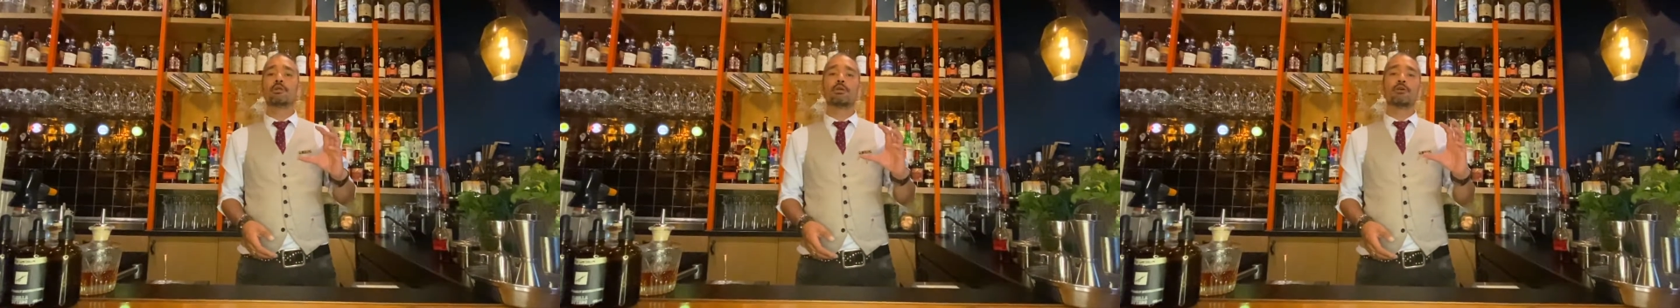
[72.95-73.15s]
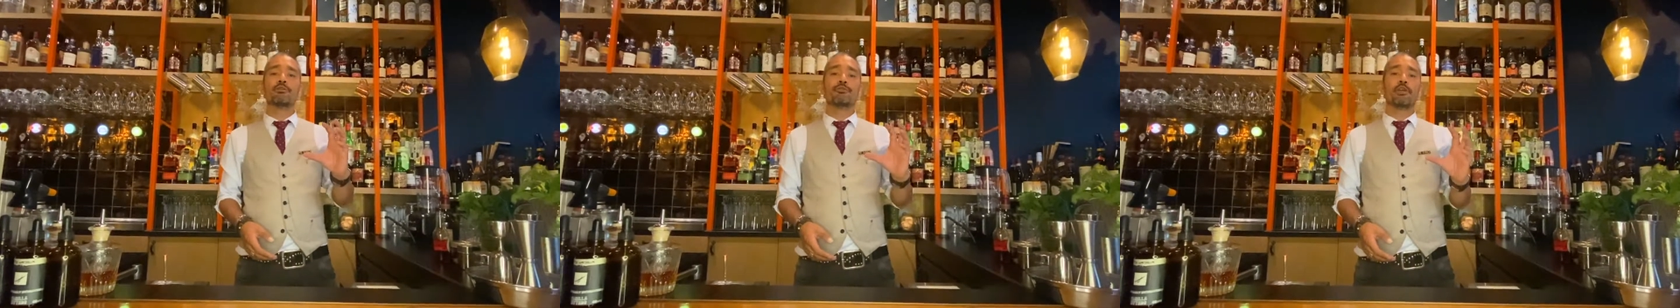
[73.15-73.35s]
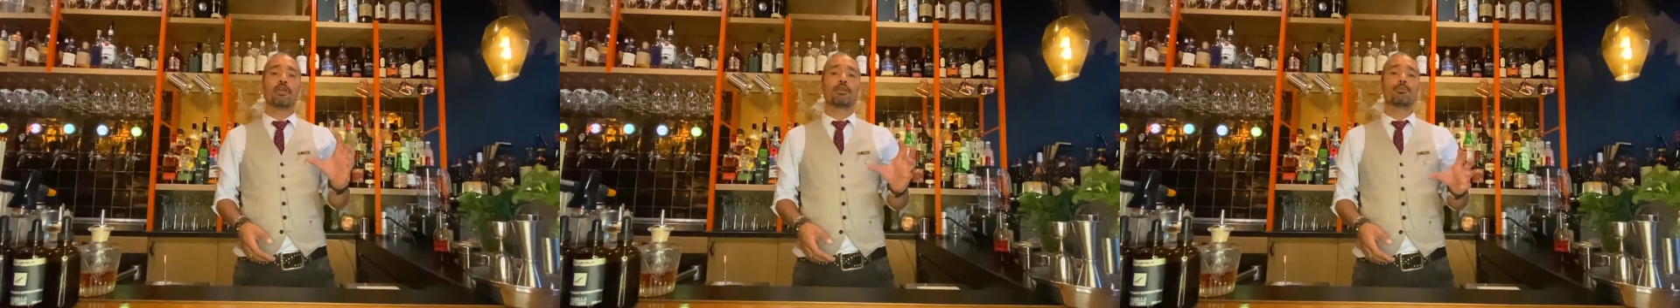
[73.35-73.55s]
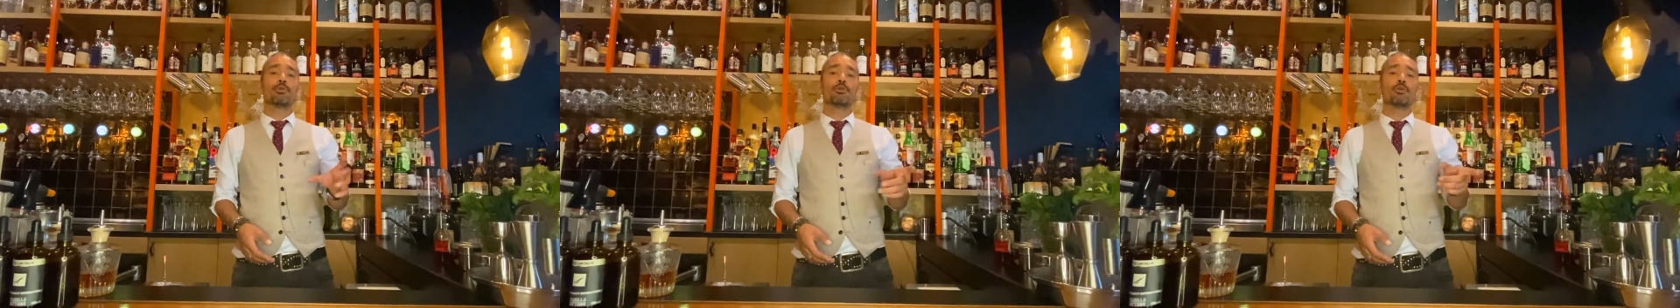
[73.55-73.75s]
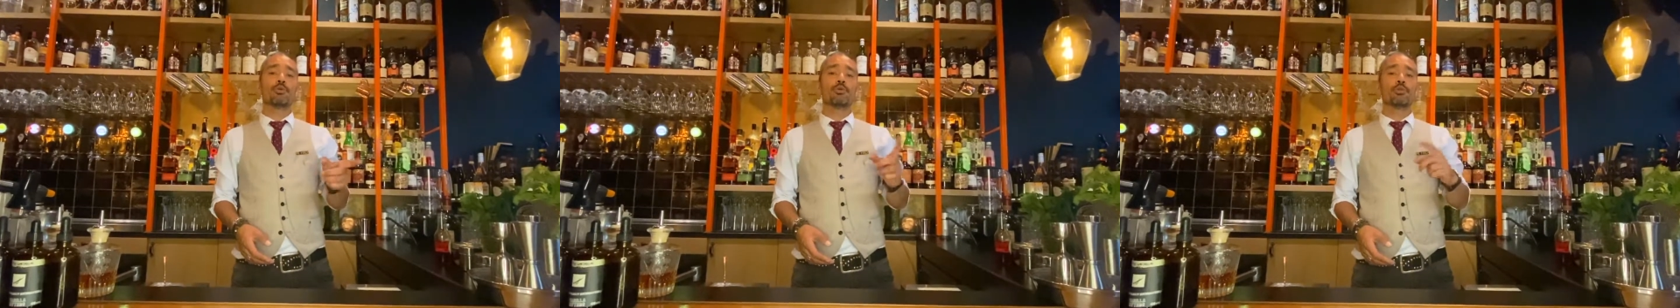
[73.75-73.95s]

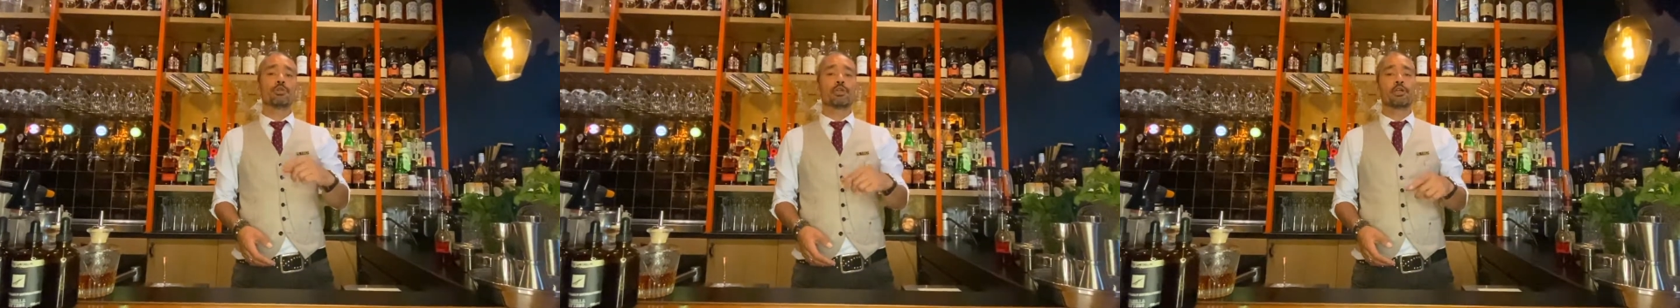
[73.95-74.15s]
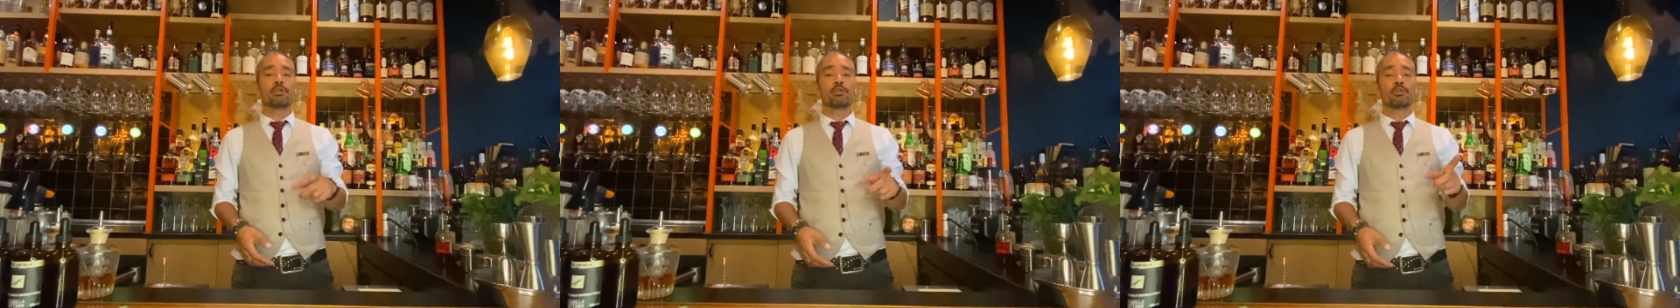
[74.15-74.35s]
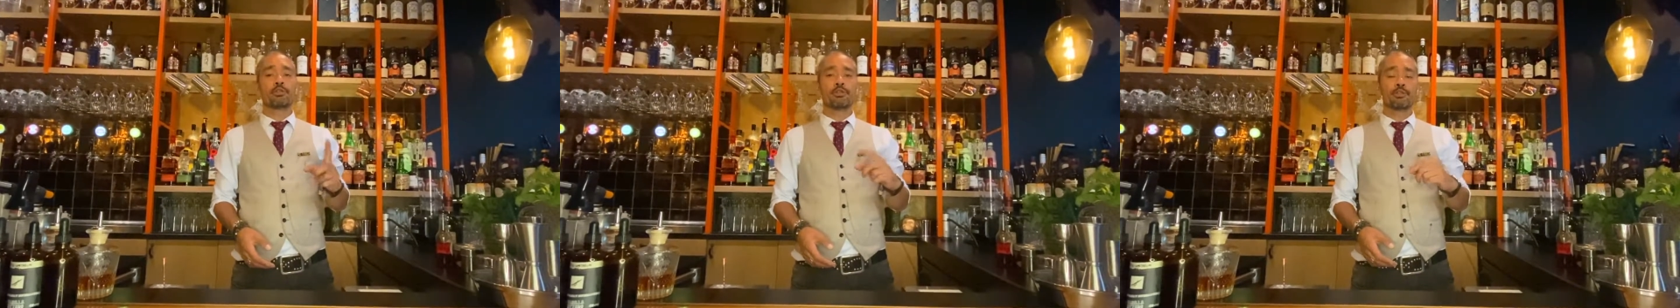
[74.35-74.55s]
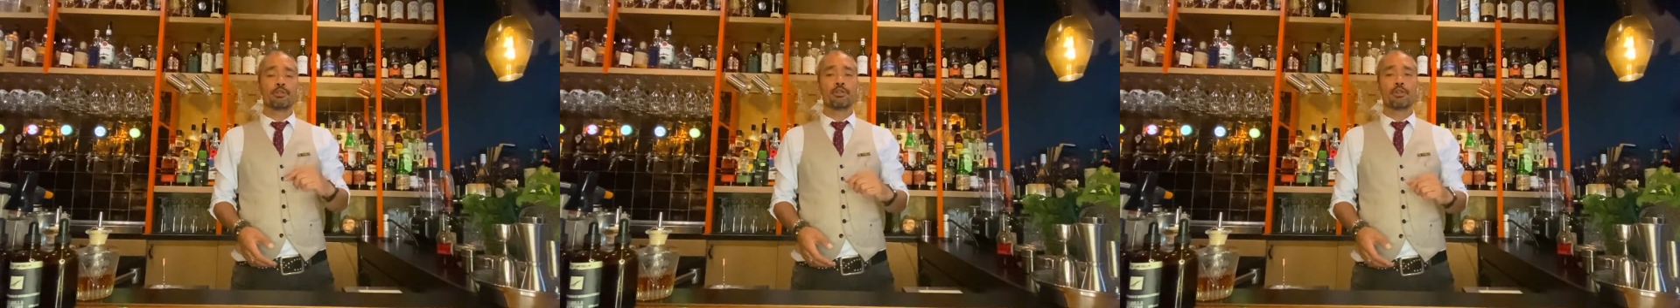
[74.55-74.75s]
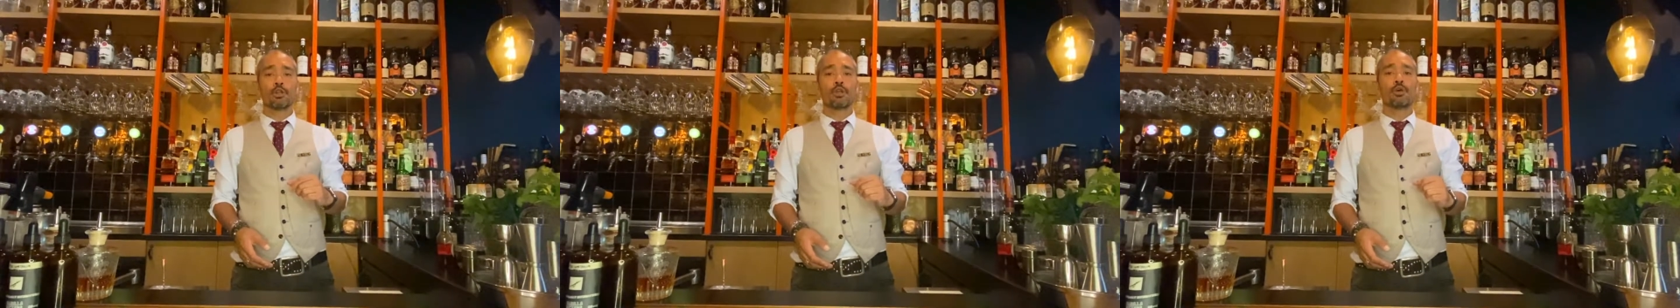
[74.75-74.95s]
available all year
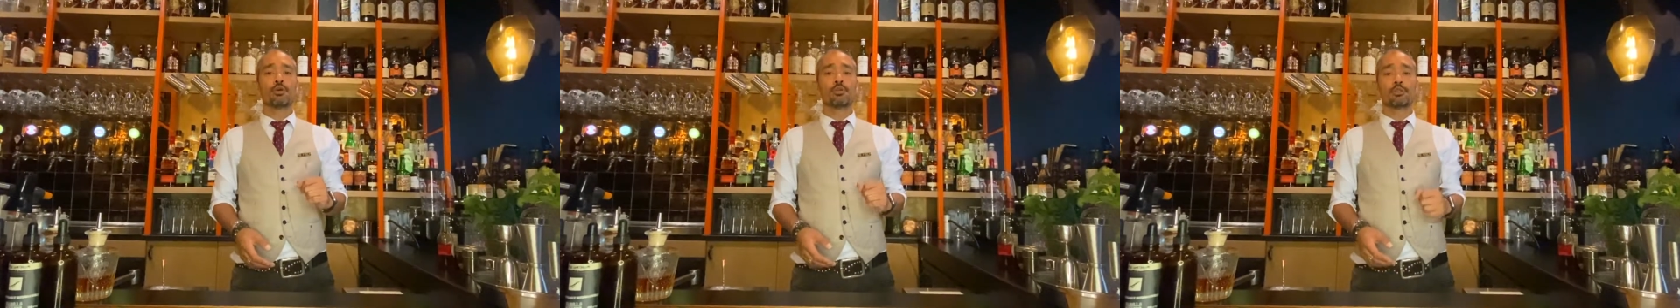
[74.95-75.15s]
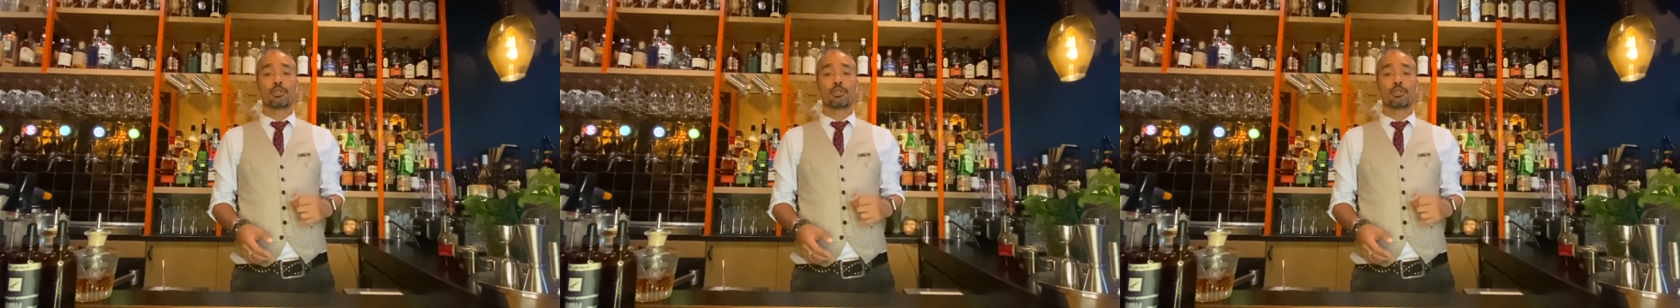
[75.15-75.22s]
long.